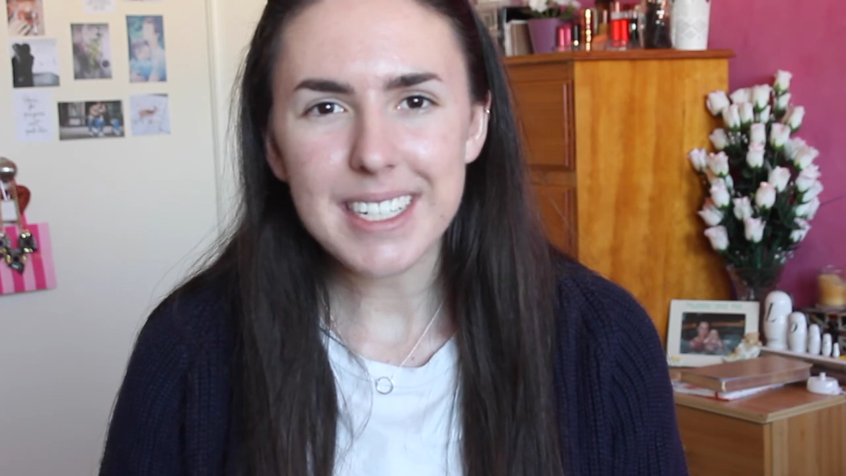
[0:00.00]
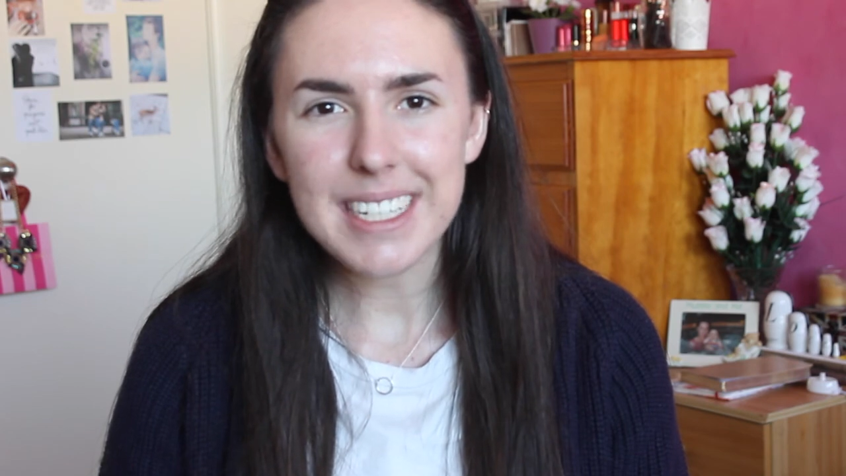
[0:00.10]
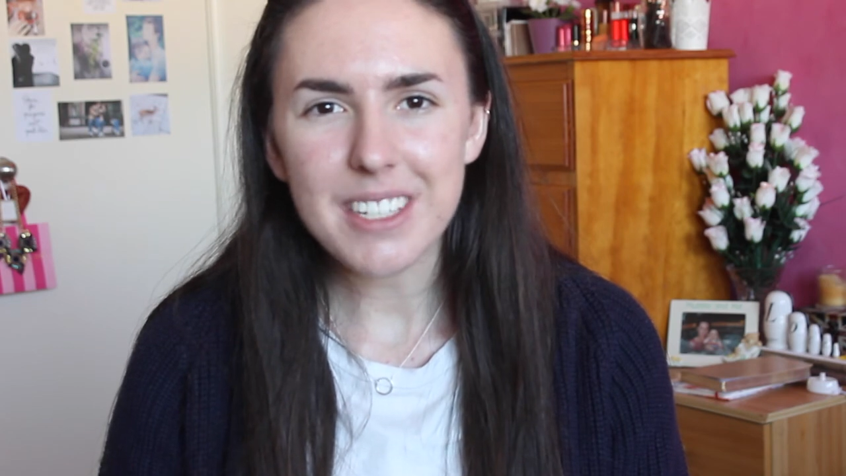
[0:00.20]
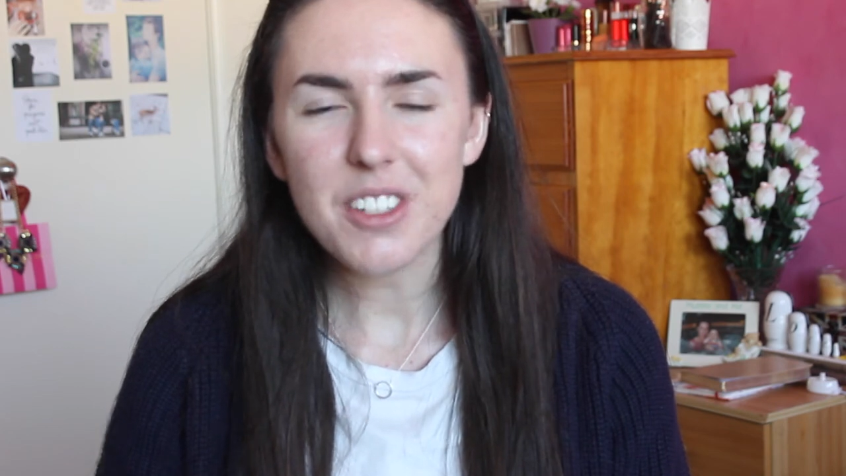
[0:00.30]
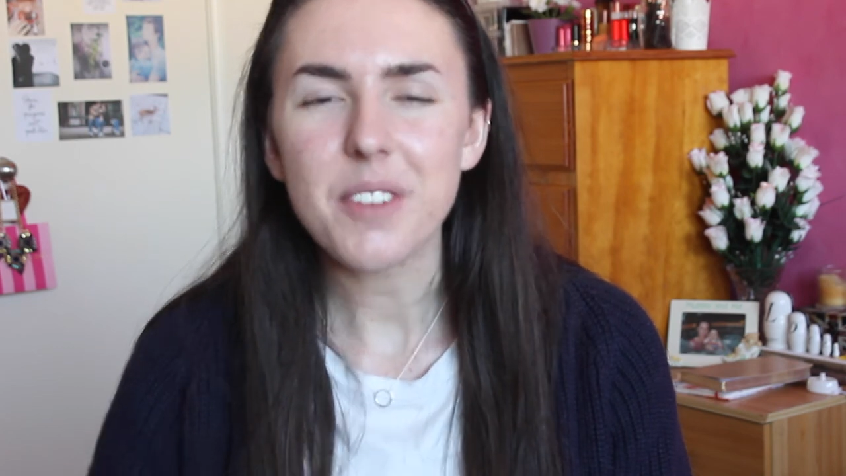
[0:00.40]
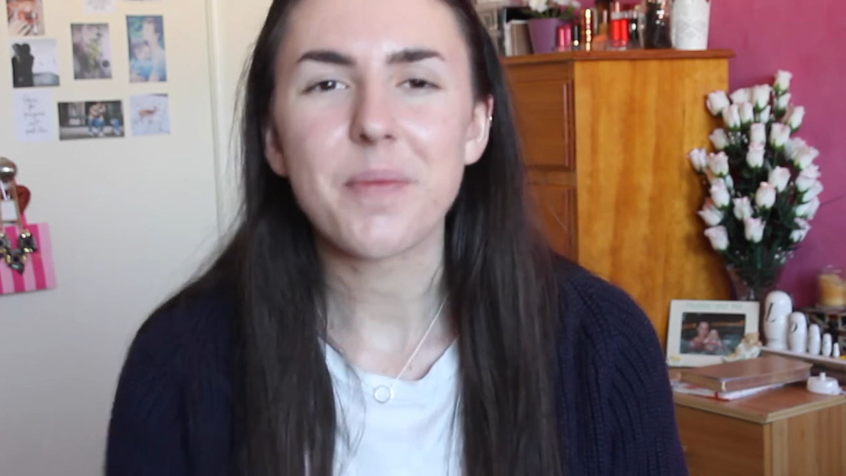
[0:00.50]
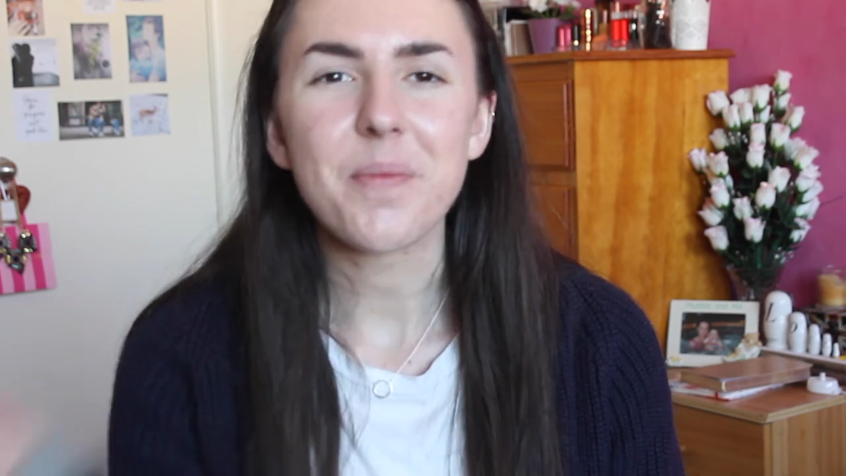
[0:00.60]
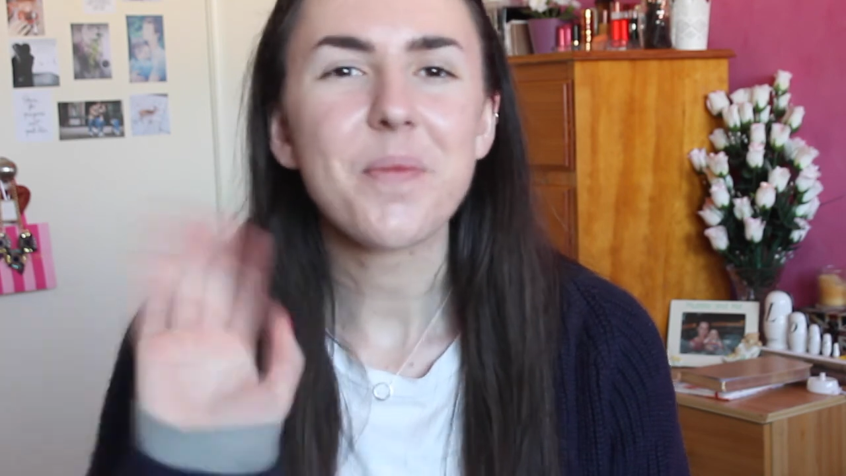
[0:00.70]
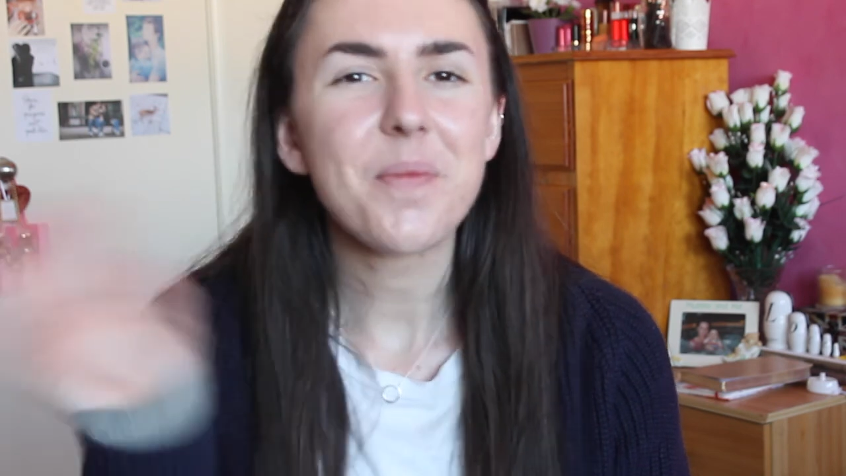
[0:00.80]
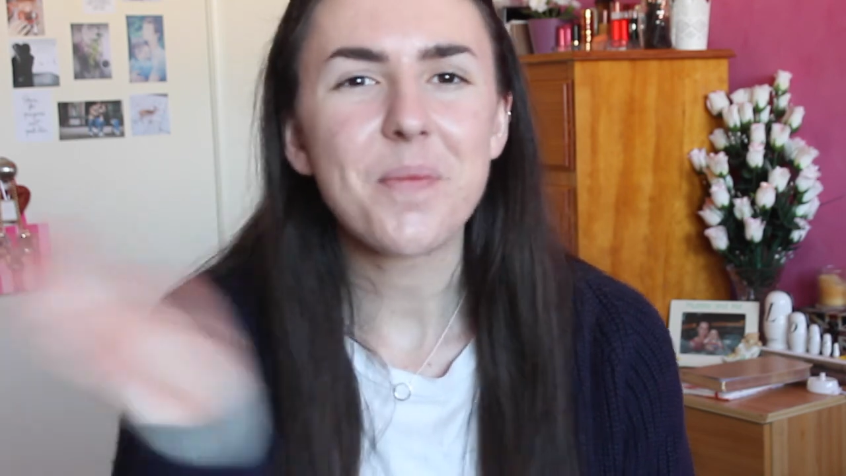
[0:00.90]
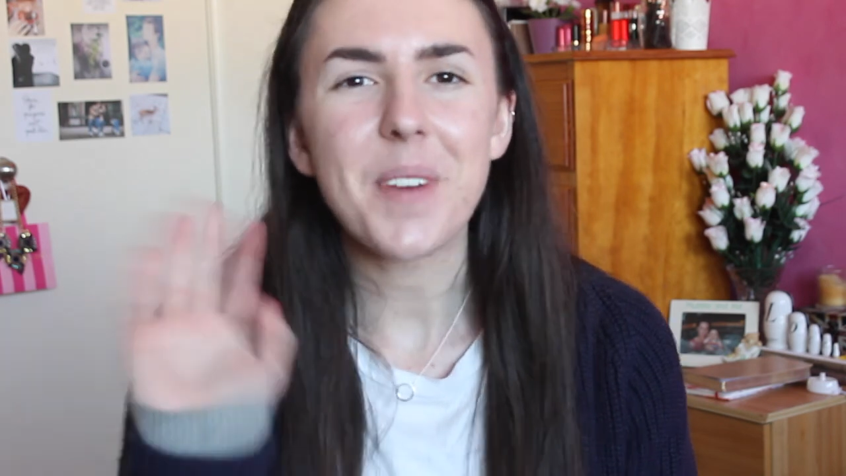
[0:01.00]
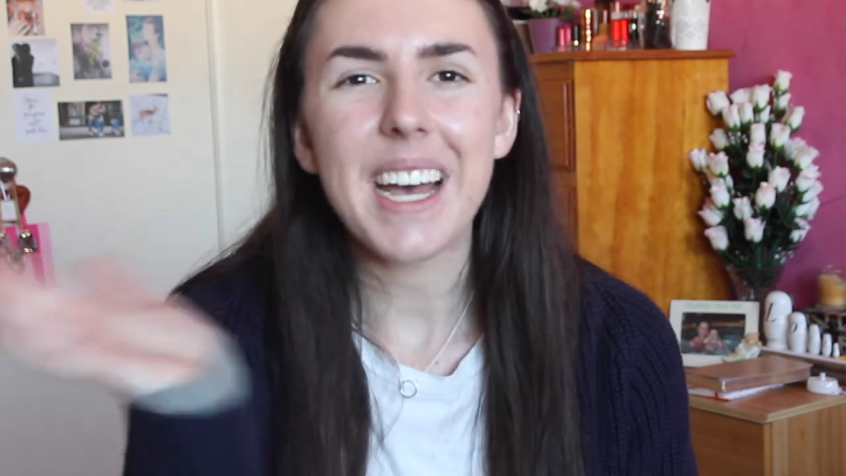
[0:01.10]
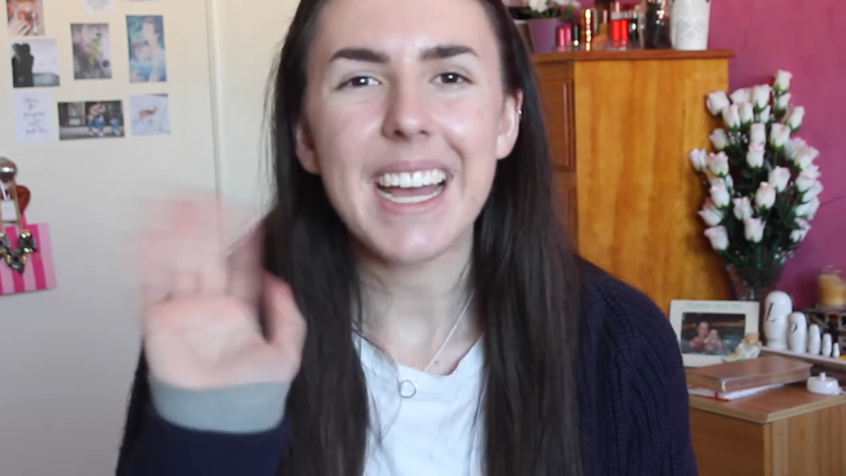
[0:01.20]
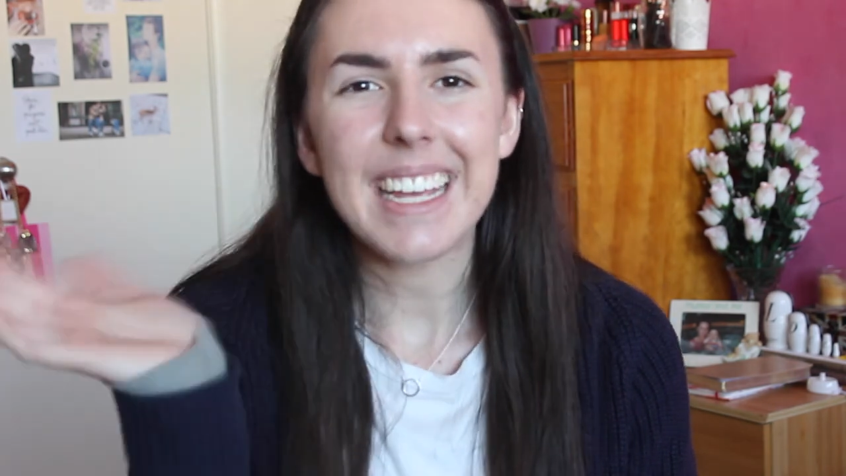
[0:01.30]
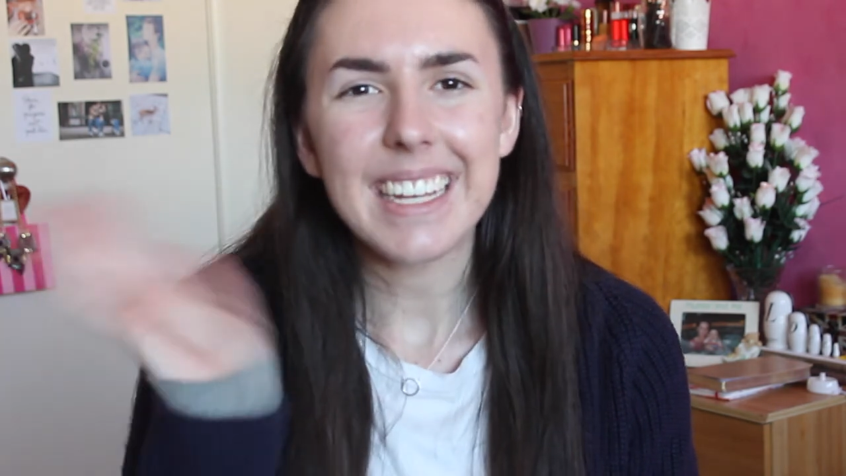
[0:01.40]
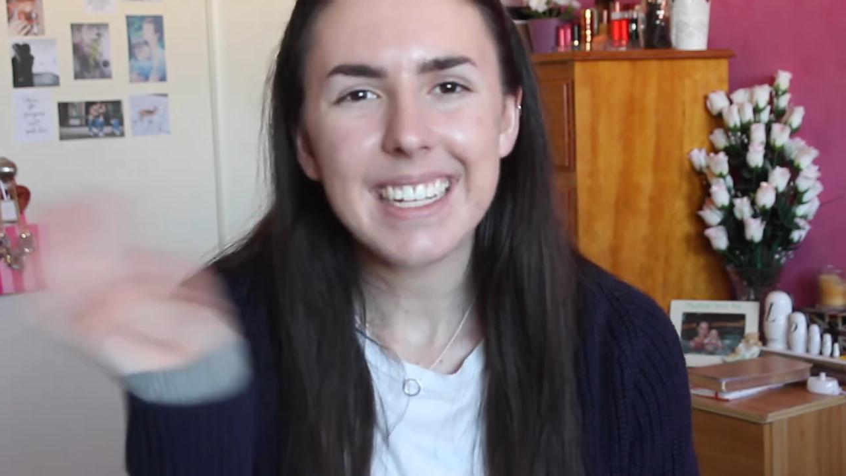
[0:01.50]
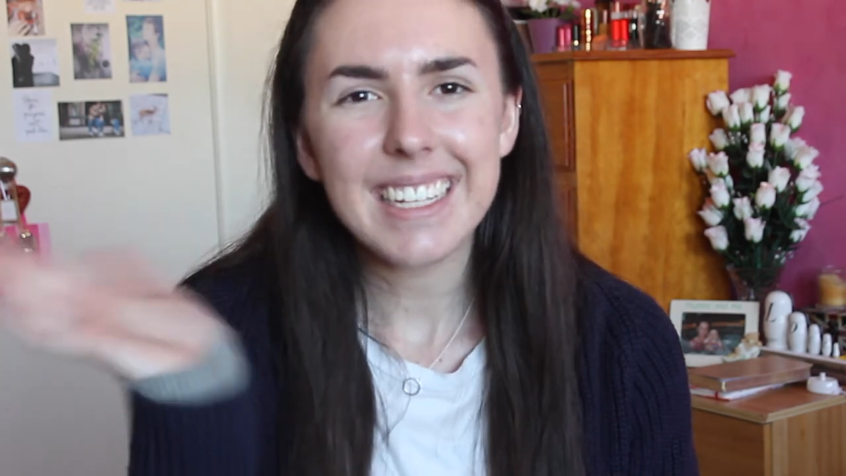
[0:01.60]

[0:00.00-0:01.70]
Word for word: guys again soon. Bye!